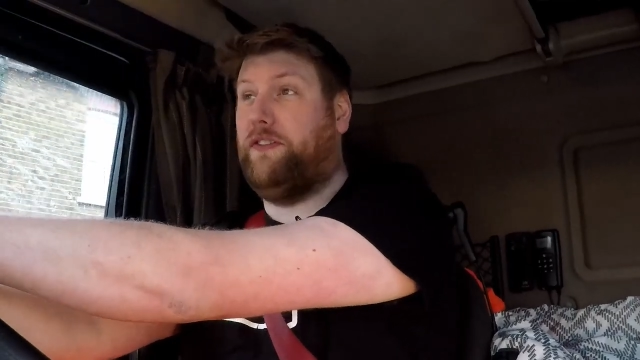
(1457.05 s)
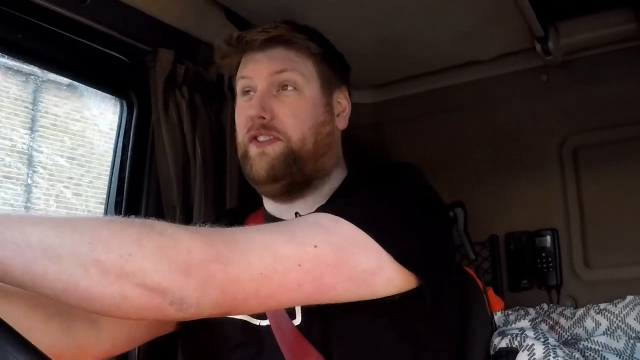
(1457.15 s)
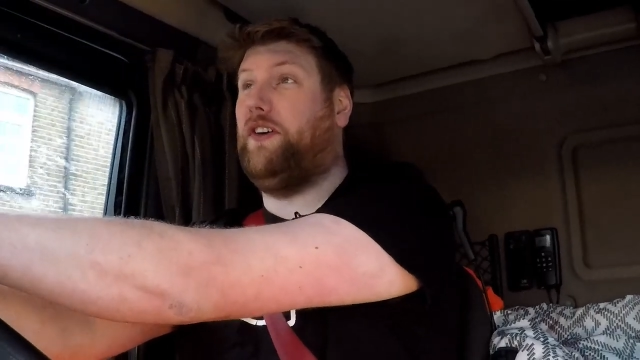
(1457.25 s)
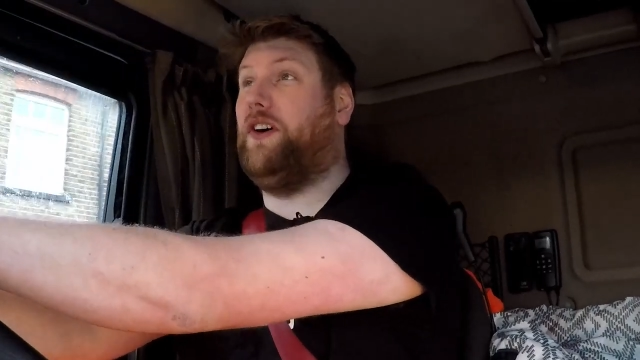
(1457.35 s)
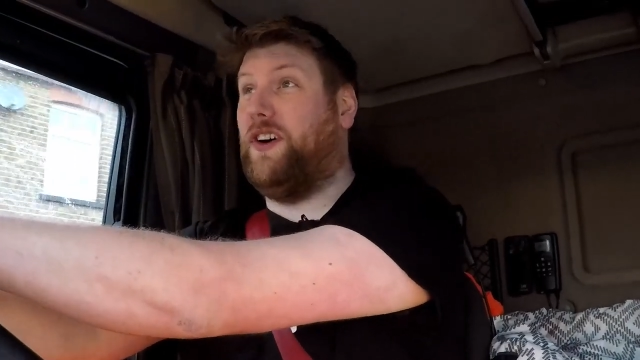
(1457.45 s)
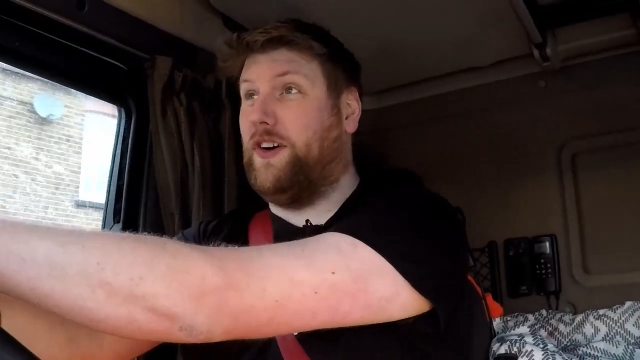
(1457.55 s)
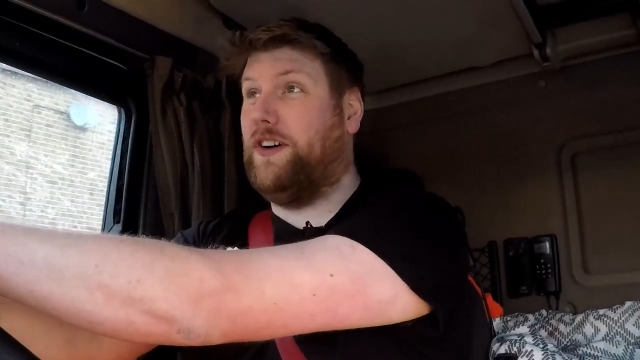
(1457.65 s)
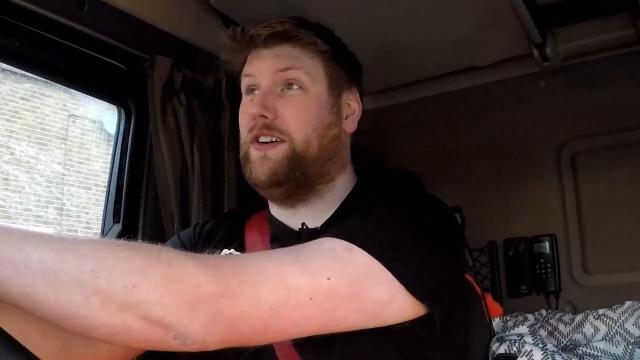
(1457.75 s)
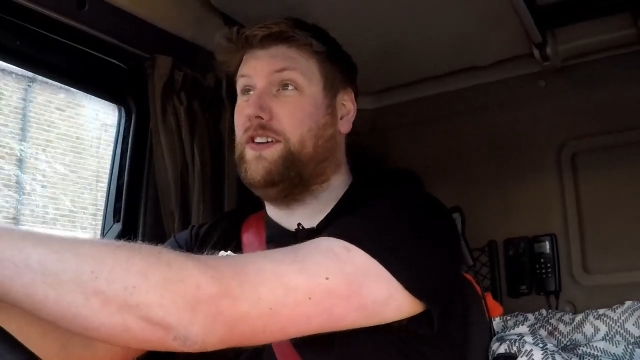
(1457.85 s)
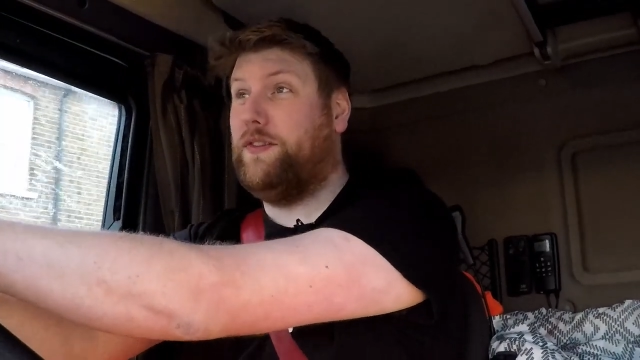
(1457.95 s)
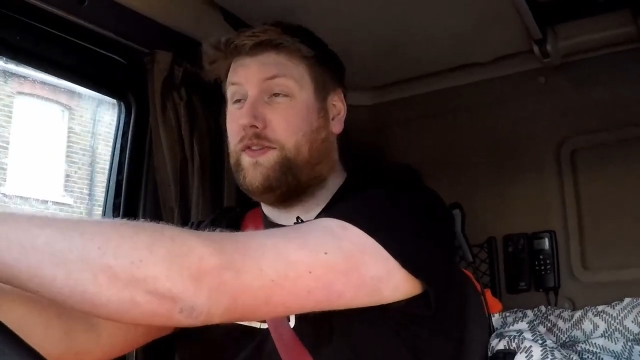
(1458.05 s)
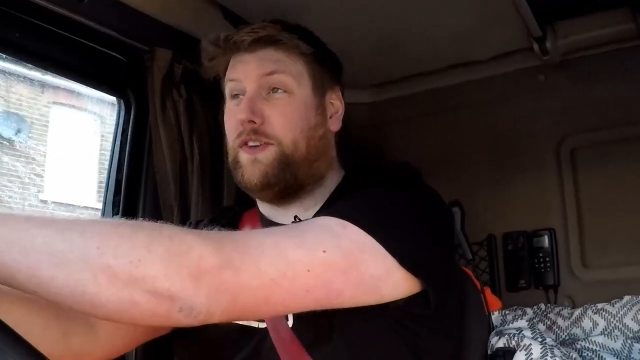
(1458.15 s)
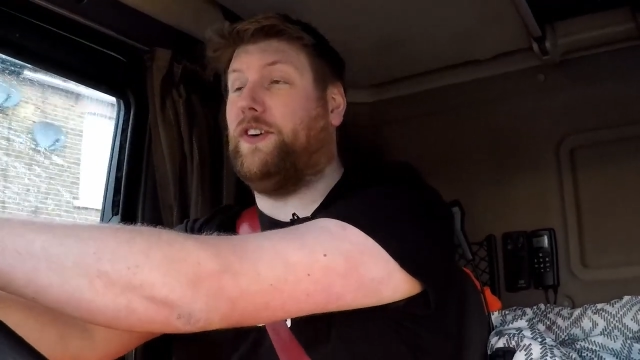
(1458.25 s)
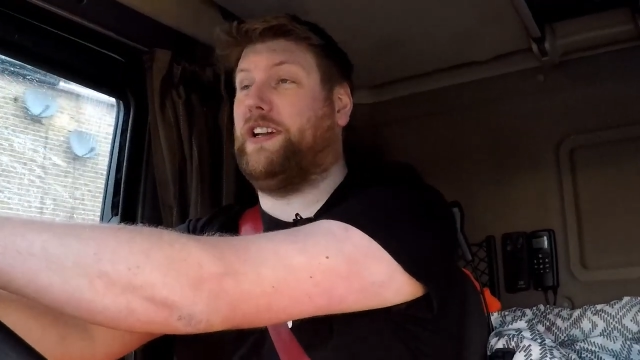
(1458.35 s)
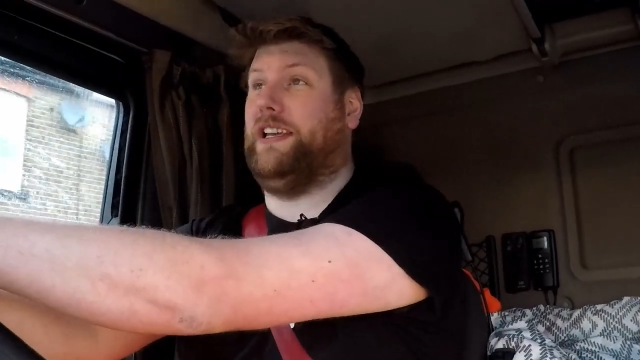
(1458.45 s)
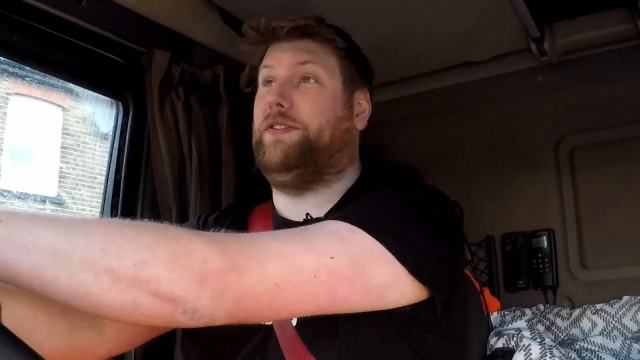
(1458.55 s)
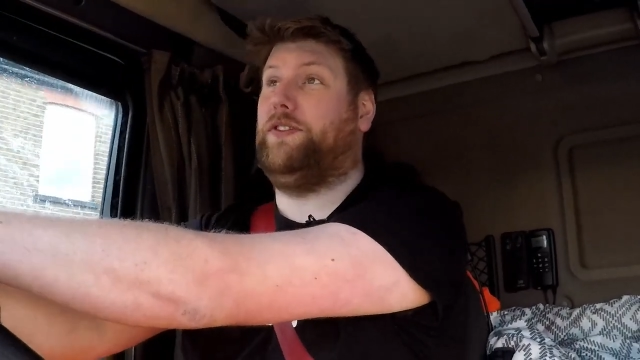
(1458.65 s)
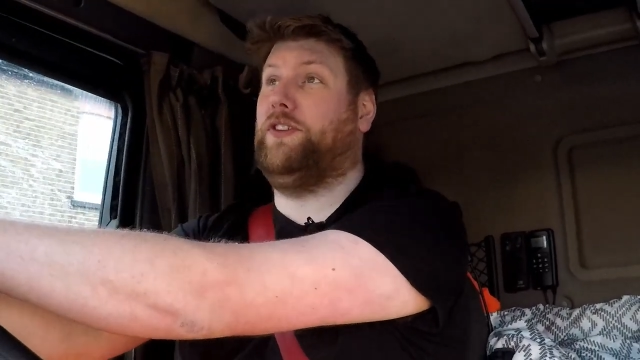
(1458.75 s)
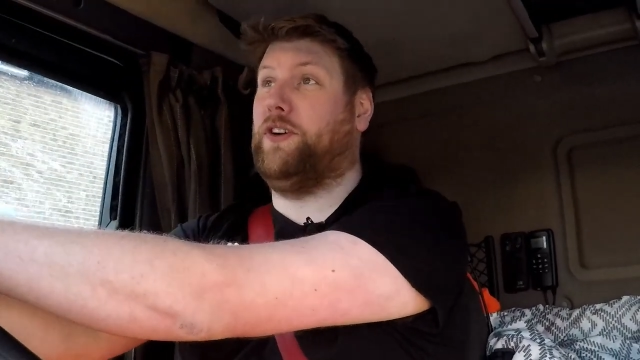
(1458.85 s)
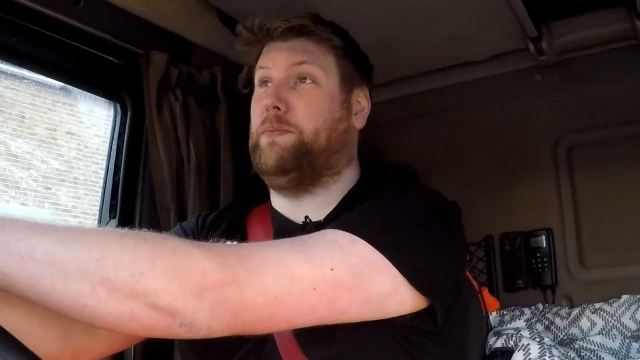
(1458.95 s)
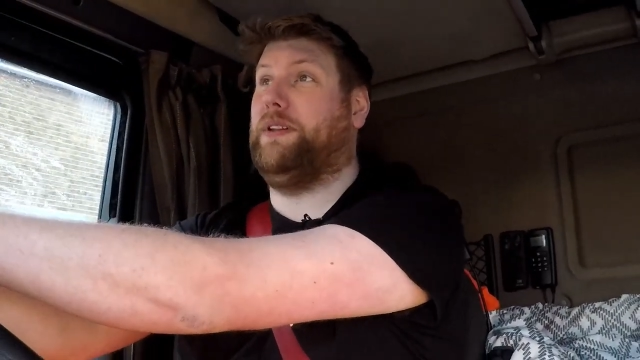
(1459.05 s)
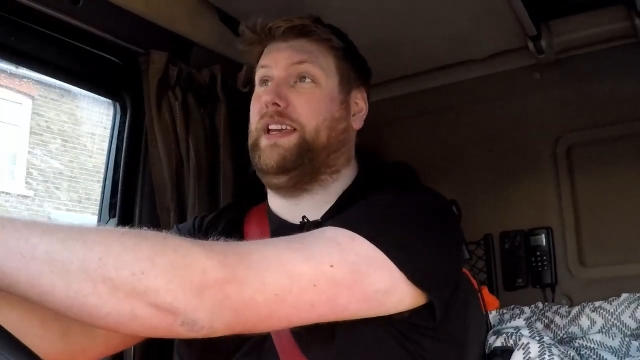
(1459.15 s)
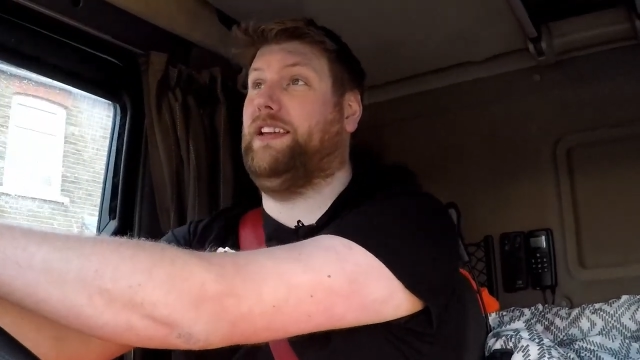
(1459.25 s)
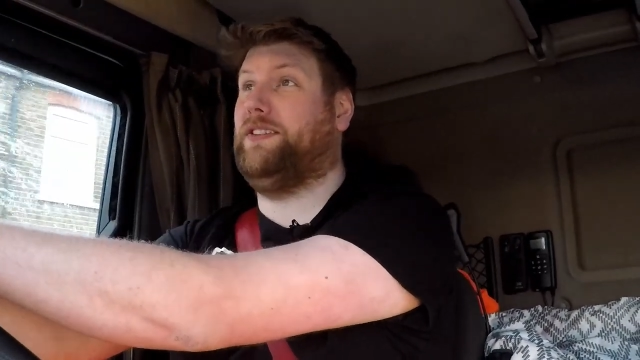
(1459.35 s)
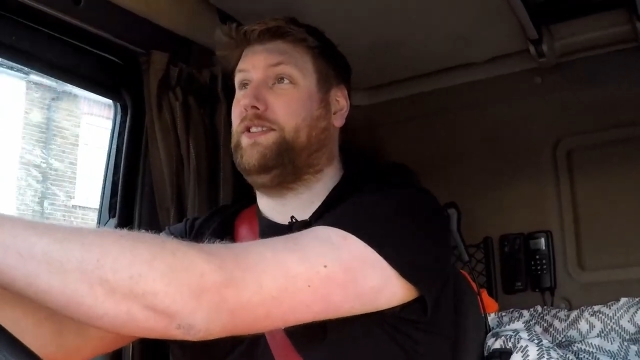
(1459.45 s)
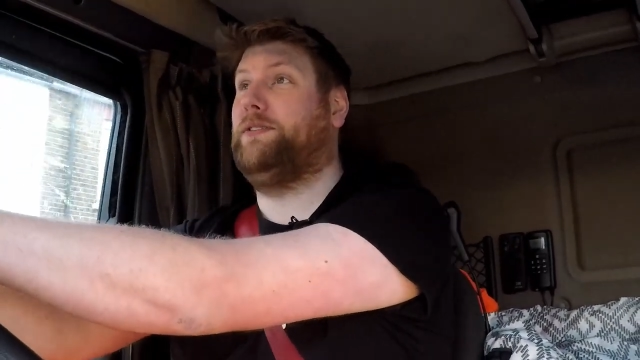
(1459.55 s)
4 forklifts to complete.